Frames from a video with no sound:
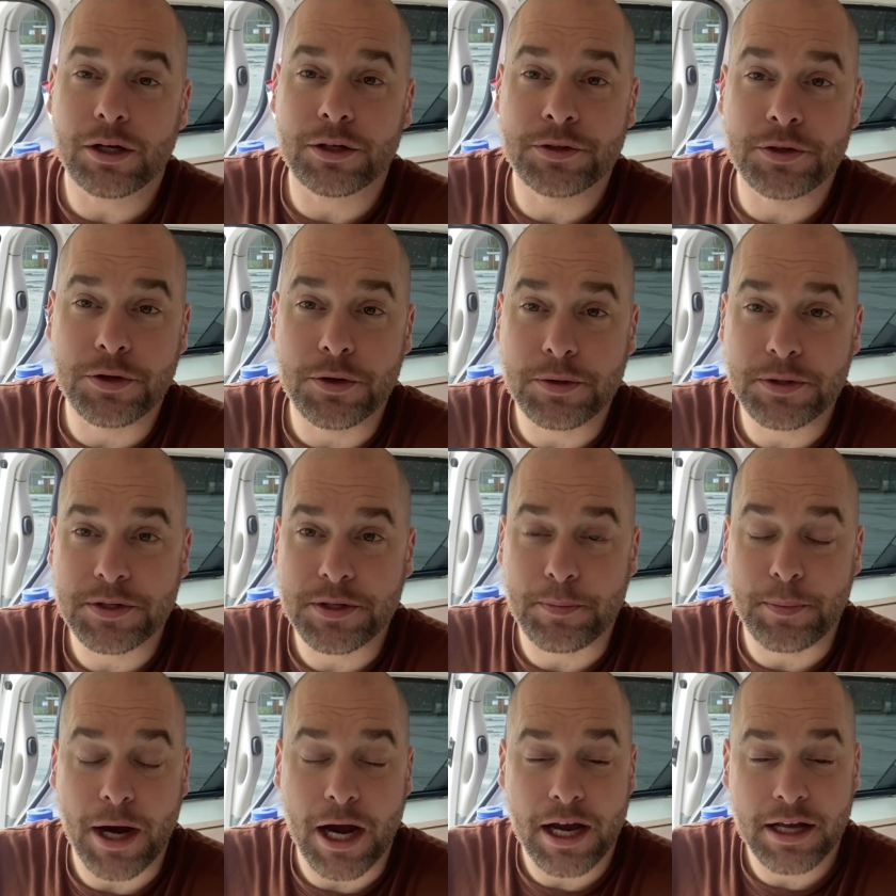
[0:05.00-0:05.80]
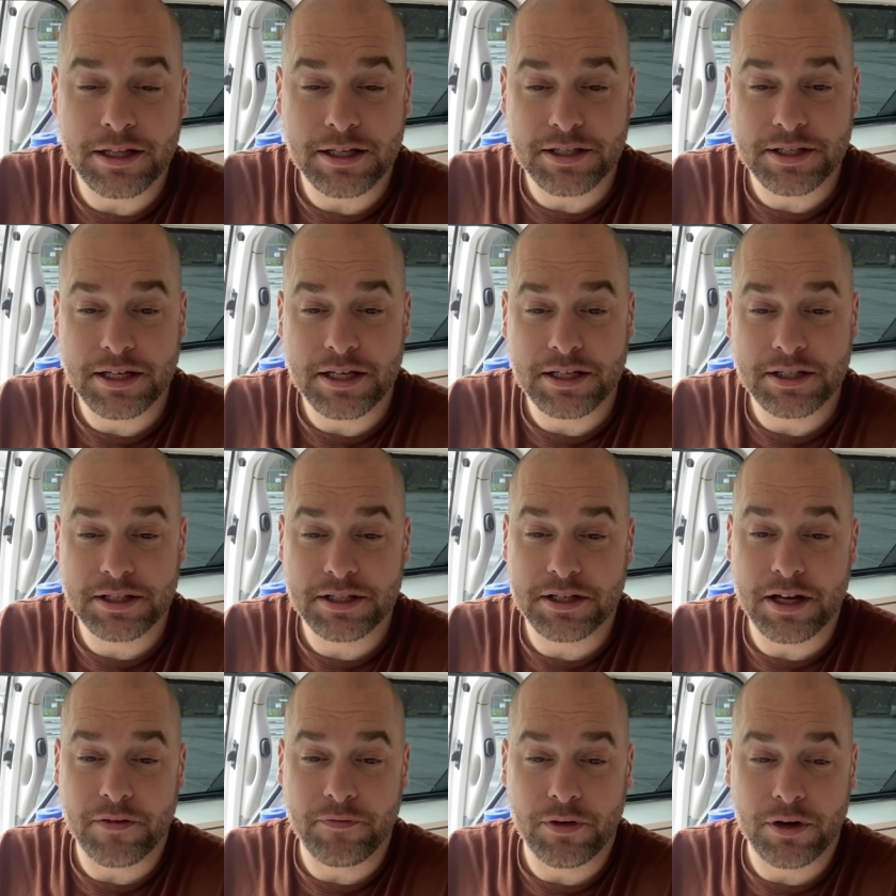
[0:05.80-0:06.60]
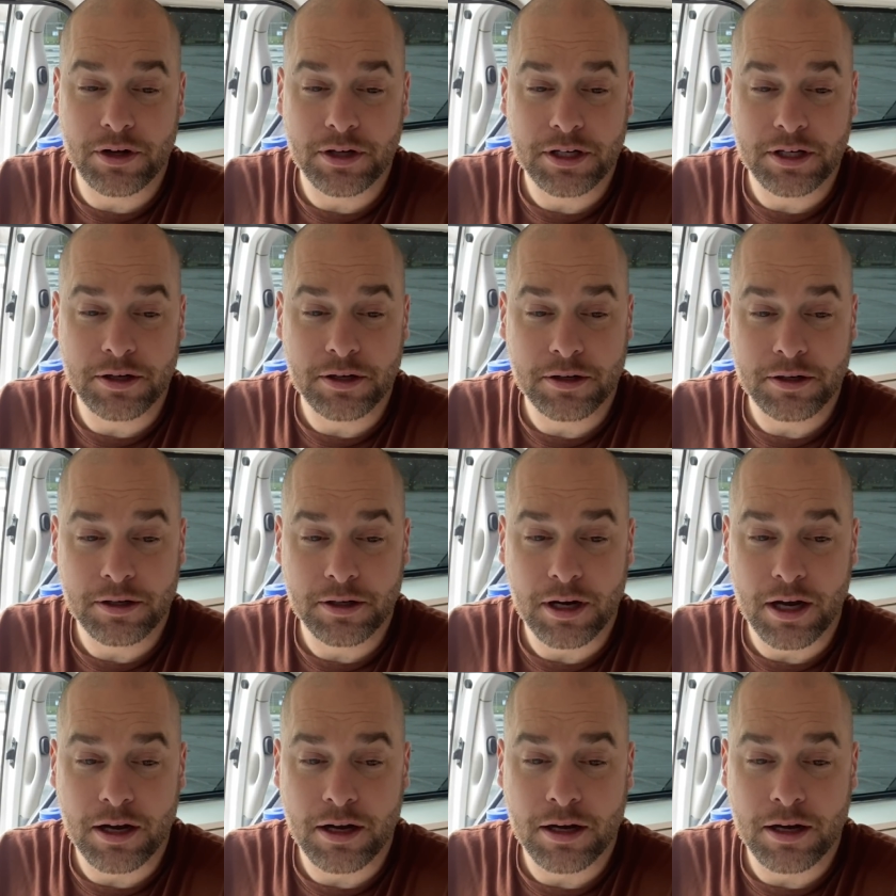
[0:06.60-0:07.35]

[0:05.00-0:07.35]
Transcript: doing some behind the scenes stuff on here